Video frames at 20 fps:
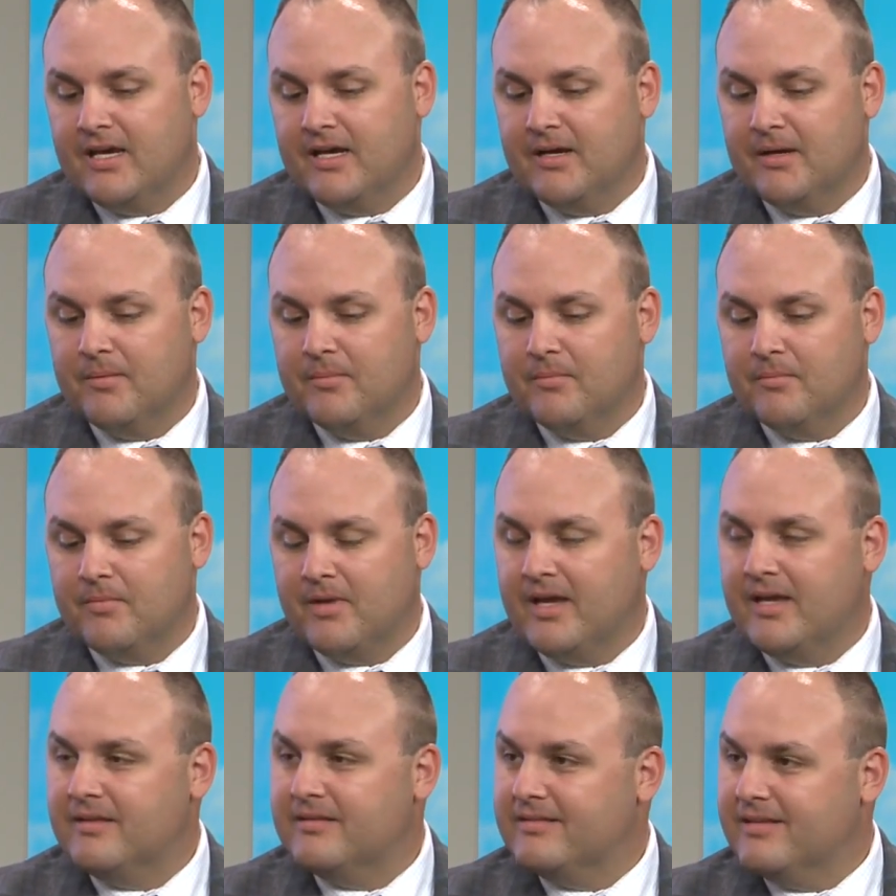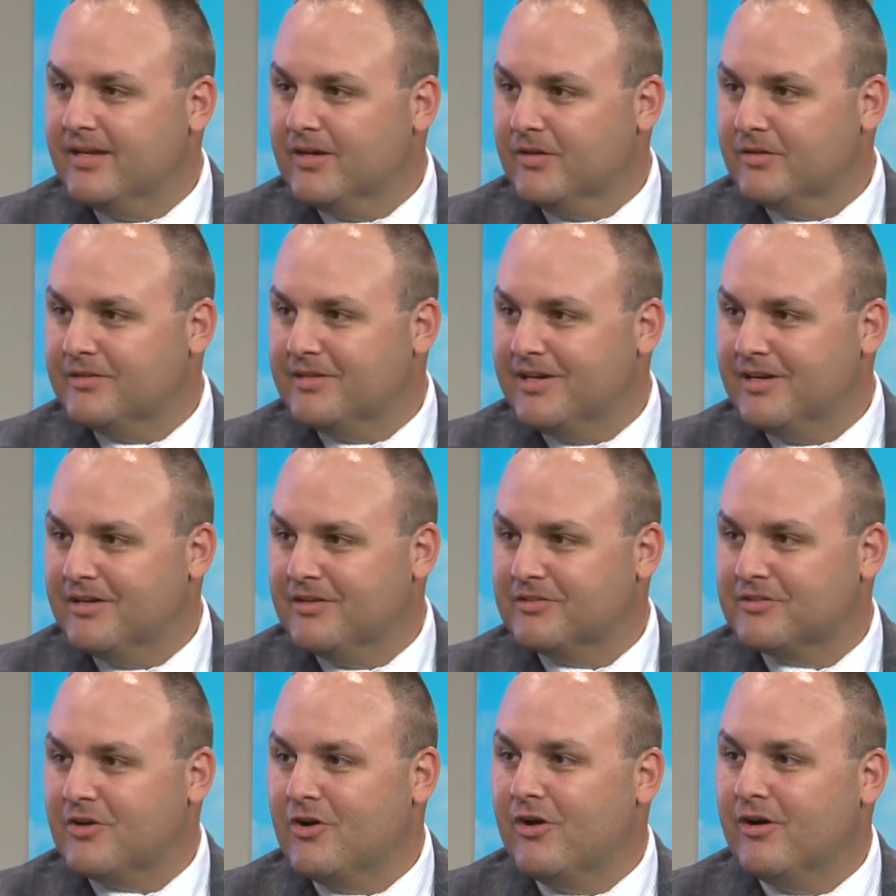ACL
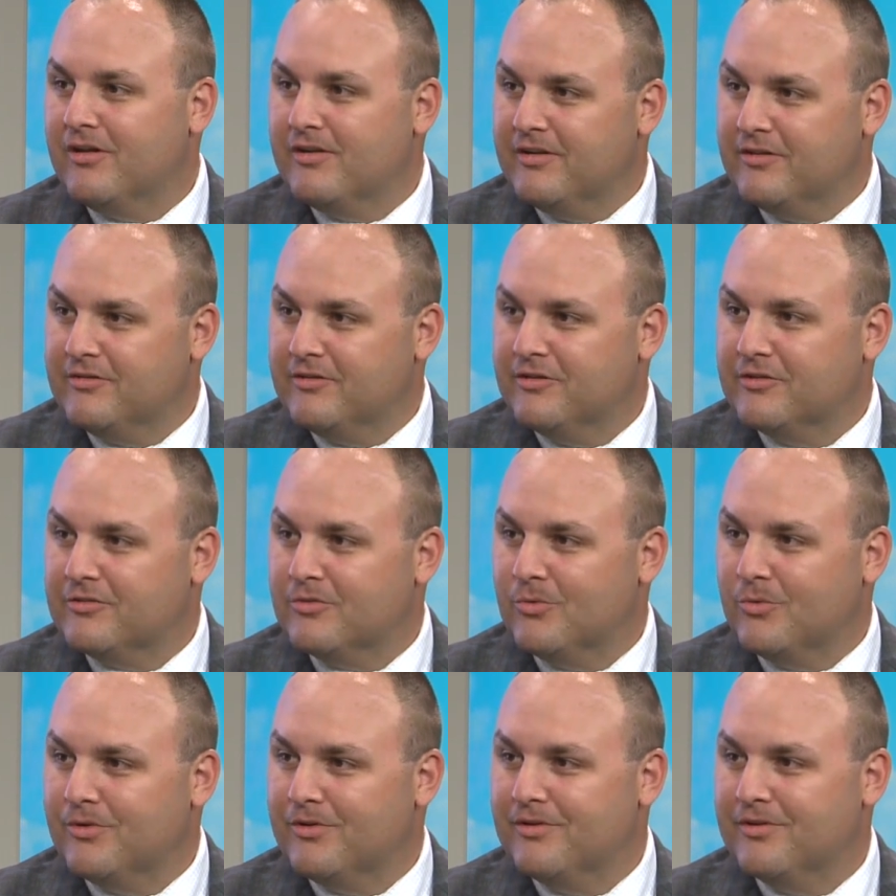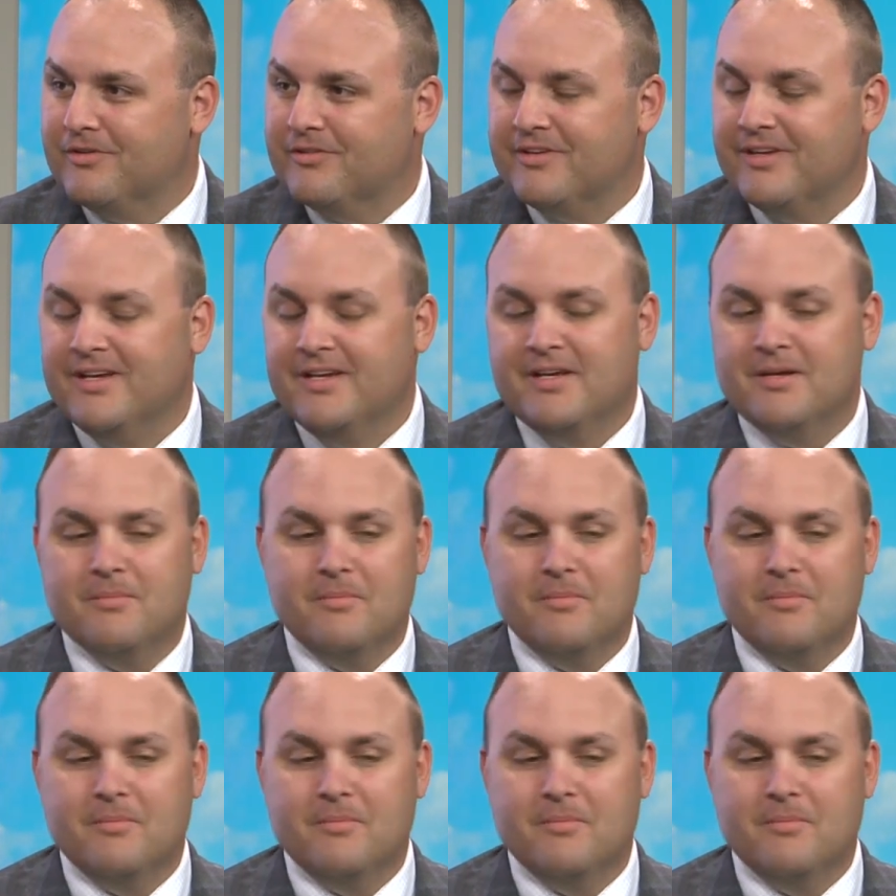tears, cartilage disorders,